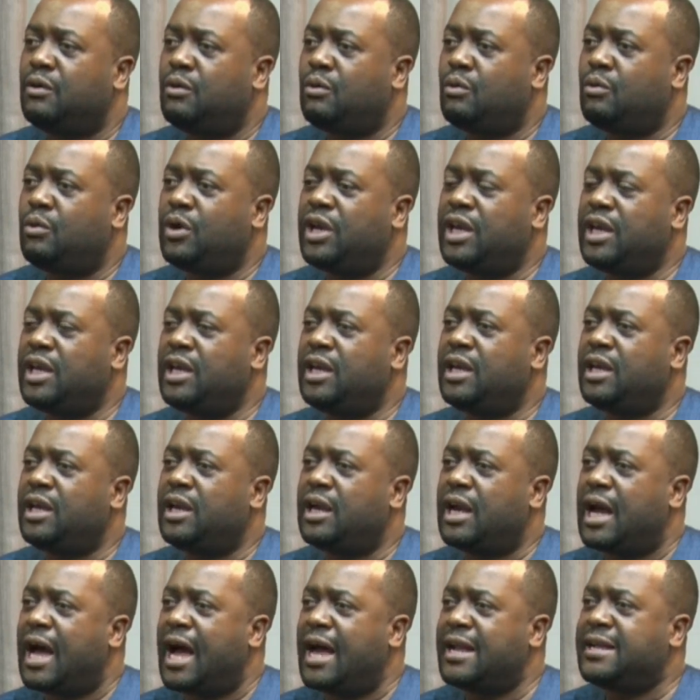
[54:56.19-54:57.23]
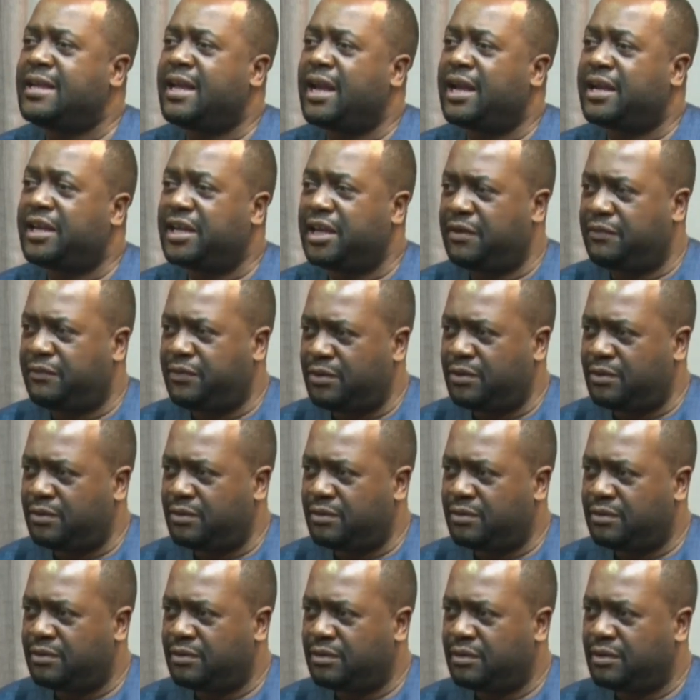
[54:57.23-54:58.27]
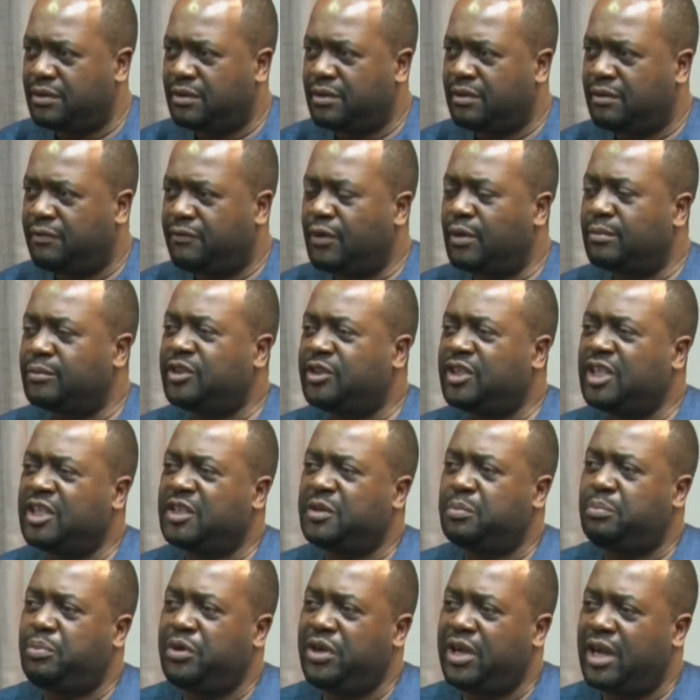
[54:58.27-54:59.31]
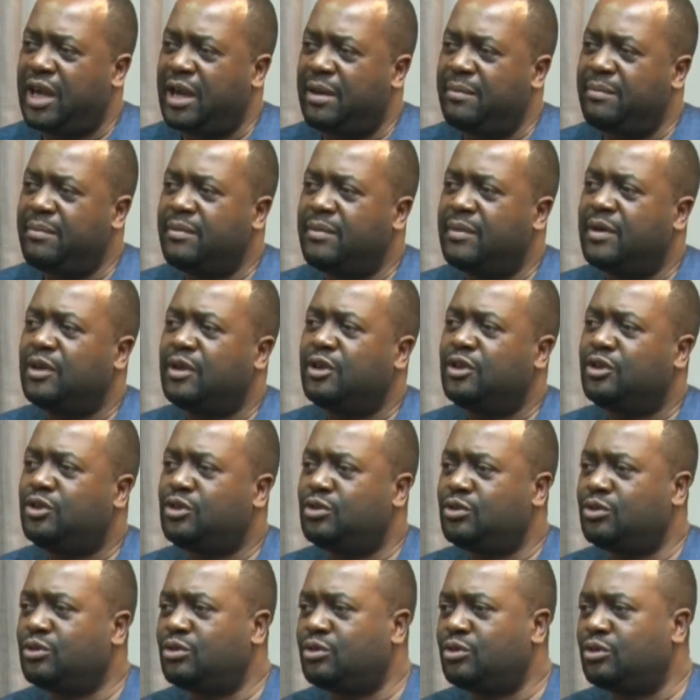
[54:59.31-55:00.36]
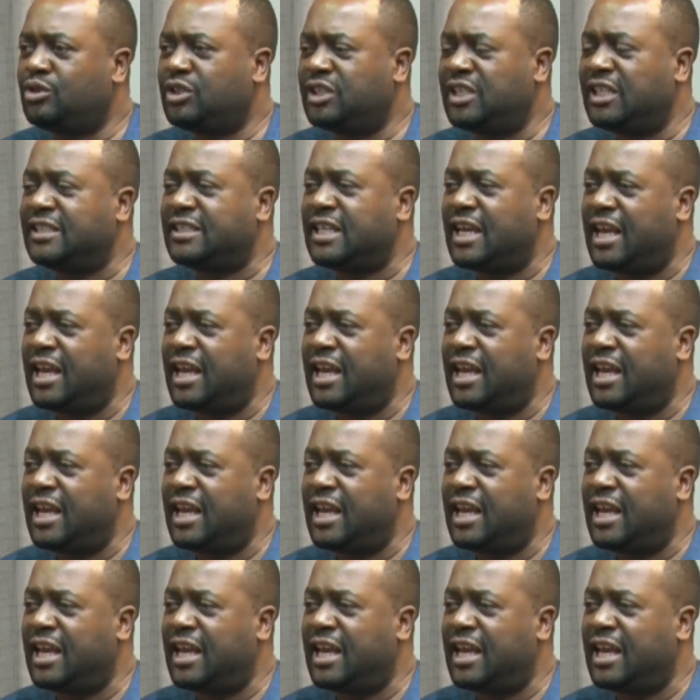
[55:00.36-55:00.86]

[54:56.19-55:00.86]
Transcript: We had a curfew from 6 p.m. to 6